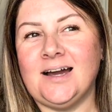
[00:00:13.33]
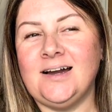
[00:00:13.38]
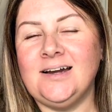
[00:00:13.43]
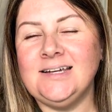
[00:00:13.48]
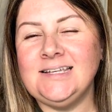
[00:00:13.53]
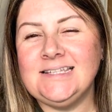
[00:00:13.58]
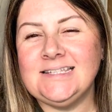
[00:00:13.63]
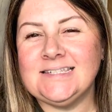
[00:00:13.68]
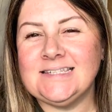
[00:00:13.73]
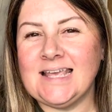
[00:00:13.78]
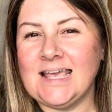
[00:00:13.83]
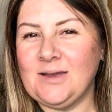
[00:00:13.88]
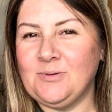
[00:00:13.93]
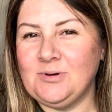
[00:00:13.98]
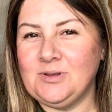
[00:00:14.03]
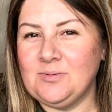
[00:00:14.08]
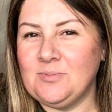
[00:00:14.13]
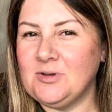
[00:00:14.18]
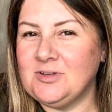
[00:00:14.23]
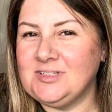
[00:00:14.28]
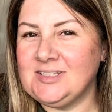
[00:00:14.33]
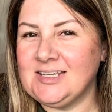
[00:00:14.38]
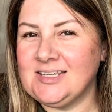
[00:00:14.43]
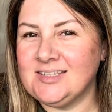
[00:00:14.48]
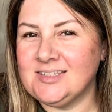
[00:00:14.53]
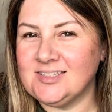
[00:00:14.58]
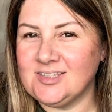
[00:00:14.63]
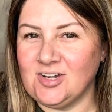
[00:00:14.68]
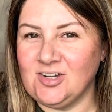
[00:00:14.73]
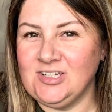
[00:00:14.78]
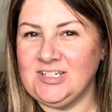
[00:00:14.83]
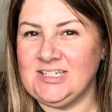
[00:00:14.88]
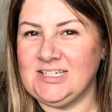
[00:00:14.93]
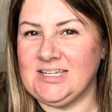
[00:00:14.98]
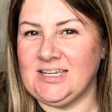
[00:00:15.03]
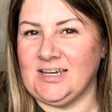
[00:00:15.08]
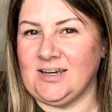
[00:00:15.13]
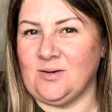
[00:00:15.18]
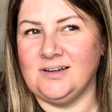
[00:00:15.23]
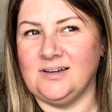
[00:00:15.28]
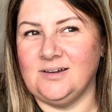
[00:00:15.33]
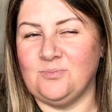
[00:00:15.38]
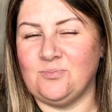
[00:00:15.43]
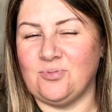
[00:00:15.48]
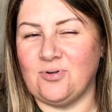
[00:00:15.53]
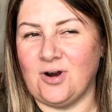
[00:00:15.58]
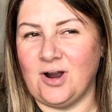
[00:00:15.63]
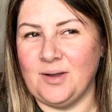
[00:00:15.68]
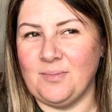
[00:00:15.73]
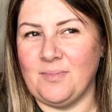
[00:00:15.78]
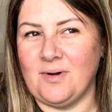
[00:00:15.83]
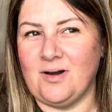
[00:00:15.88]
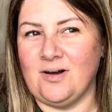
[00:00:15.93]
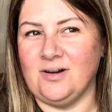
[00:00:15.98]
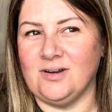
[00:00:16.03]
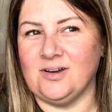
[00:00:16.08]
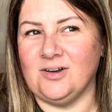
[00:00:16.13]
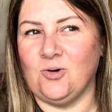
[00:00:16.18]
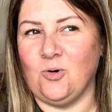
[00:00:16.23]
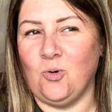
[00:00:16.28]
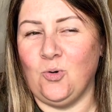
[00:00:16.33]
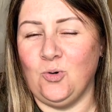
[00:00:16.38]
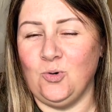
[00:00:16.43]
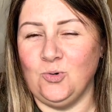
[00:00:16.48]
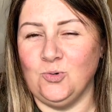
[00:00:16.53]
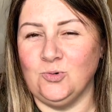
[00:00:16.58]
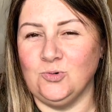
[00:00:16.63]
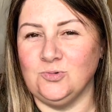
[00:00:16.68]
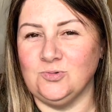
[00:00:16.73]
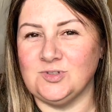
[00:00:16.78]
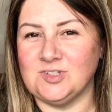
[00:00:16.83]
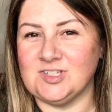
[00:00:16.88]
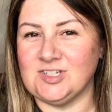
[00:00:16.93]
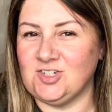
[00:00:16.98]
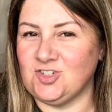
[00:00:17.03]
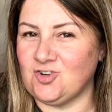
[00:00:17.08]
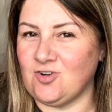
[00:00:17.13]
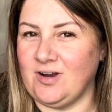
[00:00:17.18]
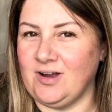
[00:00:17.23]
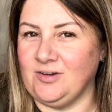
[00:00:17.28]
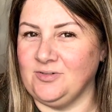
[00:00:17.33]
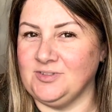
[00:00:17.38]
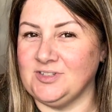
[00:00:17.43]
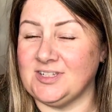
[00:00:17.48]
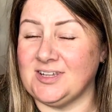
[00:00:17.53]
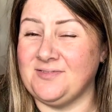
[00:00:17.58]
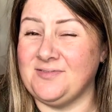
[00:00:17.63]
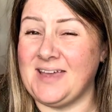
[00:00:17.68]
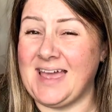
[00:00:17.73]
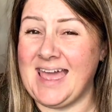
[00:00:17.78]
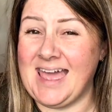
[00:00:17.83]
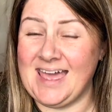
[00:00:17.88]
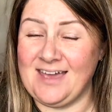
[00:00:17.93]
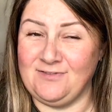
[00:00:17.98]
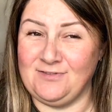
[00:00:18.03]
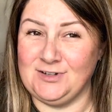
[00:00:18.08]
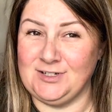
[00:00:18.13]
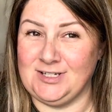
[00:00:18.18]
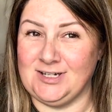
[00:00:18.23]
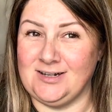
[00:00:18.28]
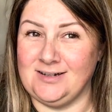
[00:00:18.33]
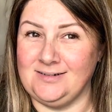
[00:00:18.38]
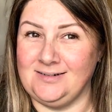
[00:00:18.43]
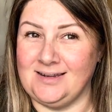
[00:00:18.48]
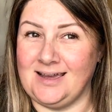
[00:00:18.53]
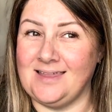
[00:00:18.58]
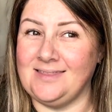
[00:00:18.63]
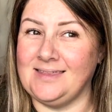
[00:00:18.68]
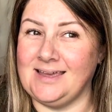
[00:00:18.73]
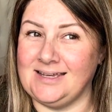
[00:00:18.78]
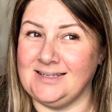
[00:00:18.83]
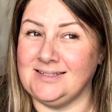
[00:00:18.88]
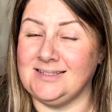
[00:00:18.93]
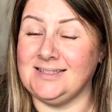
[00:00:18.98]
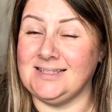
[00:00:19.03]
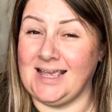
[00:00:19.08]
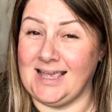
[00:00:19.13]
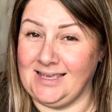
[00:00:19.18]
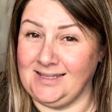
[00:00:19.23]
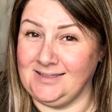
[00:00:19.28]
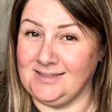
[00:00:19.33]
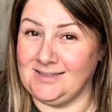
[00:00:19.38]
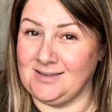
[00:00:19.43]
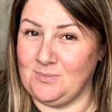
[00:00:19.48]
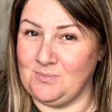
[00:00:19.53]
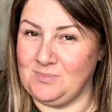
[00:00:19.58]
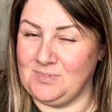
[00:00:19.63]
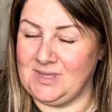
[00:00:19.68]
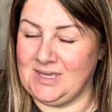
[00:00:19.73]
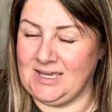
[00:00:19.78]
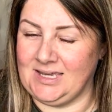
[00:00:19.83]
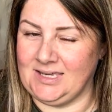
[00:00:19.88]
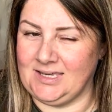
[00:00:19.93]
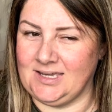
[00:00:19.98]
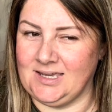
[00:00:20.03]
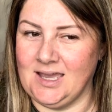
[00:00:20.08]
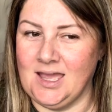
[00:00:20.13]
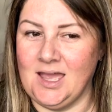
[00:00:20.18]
I'd say, one of the most exciting Primark hauls and try-ons I've ever done, and that's saying something.